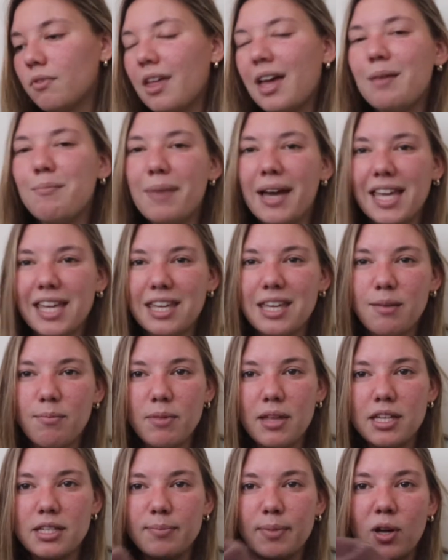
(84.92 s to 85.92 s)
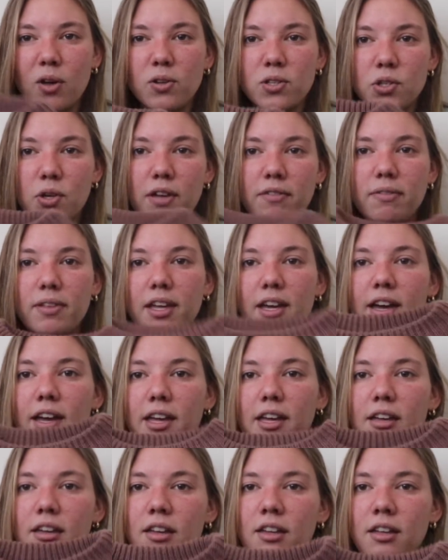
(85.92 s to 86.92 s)
I might keep this, but also I feel like
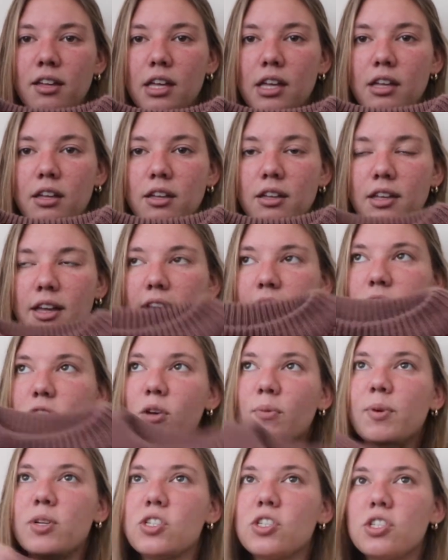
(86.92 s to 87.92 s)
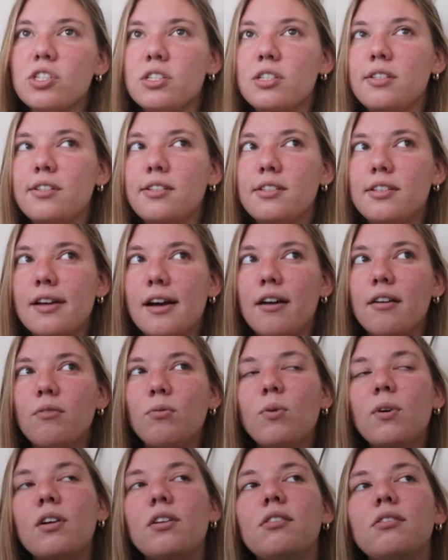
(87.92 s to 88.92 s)
I have so much stuff.
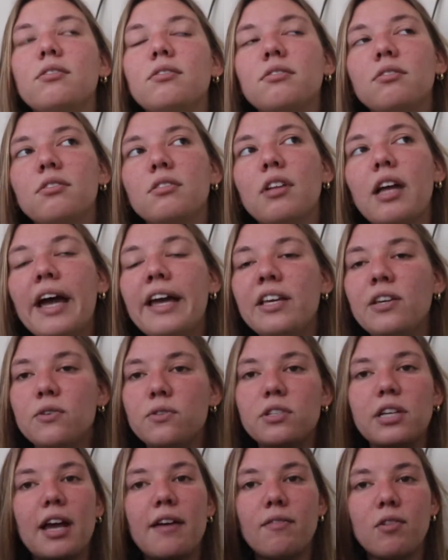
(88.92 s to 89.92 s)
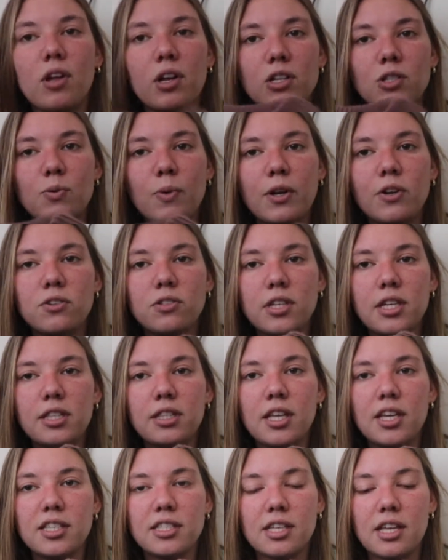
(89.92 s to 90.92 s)
Well, I used to have a lot of sweaters like
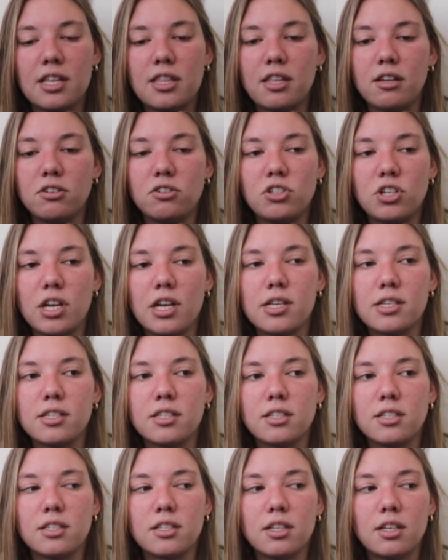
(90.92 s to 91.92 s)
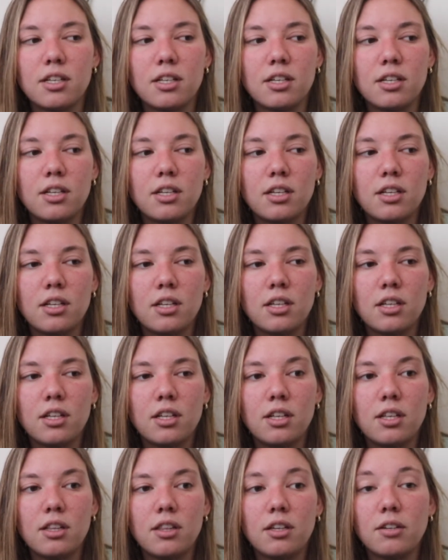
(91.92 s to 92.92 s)
this, and they're just,
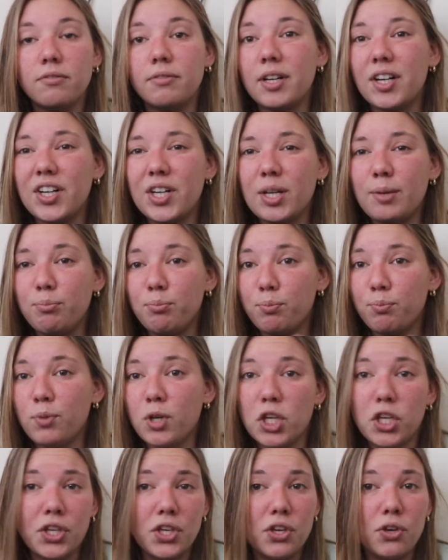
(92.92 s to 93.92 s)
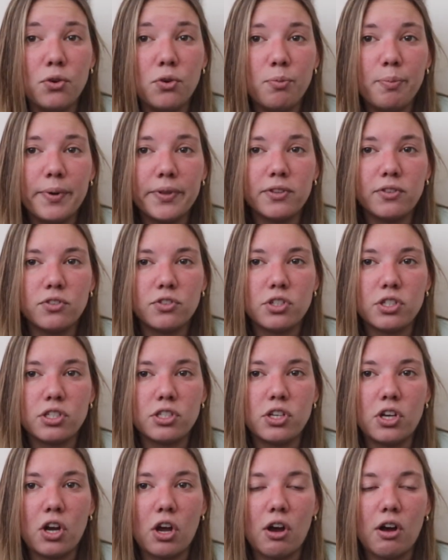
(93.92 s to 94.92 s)
they're very cute, but they're
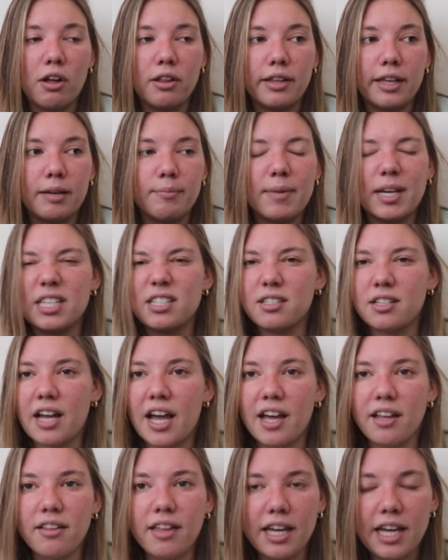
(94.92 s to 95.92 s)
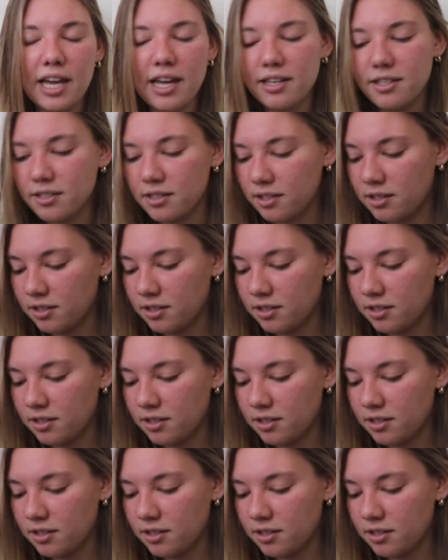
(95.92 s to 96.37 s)
just not like my style, I guess.